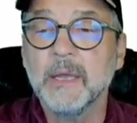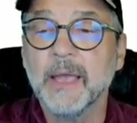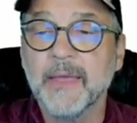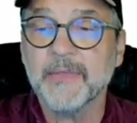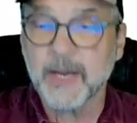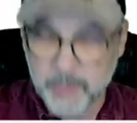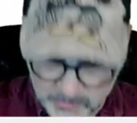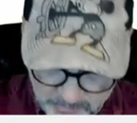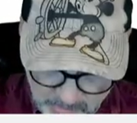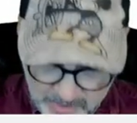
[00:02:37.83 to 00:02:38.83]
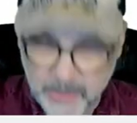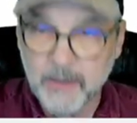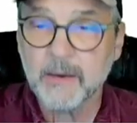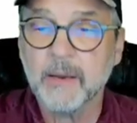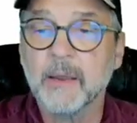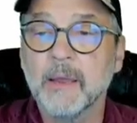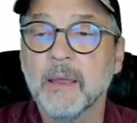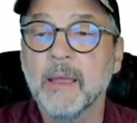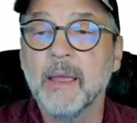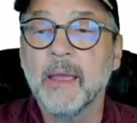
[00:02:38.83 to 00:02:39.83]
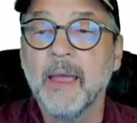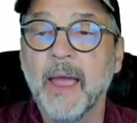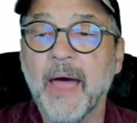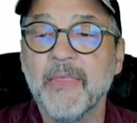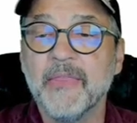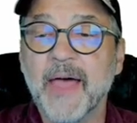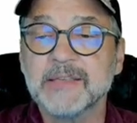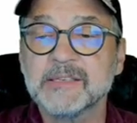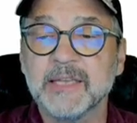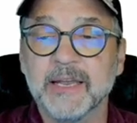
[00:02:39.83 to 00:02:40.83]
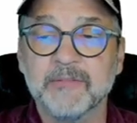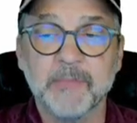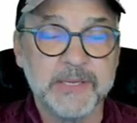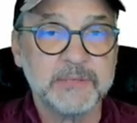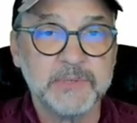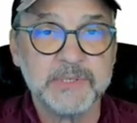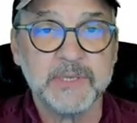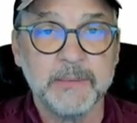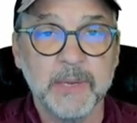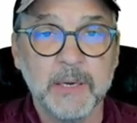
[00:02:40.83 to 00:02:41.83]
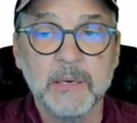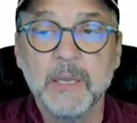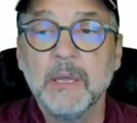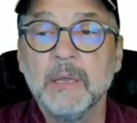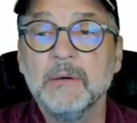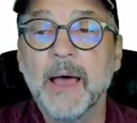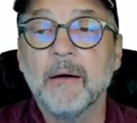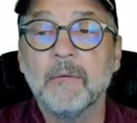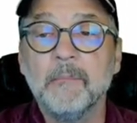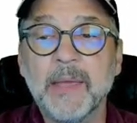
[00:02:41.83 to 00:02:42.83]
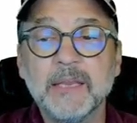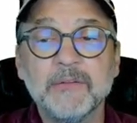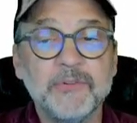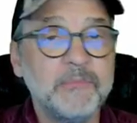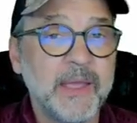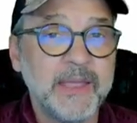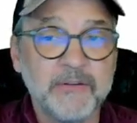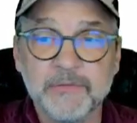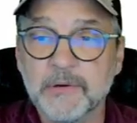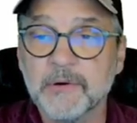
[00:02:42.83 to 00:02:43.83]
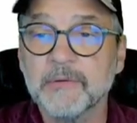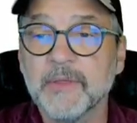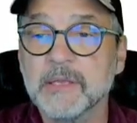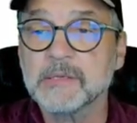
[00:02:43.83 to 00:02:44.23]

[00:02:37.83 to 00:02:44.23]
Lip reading: and then I'm going to break. And then that's the end of my switch statement. Now, many of you may have learned that it's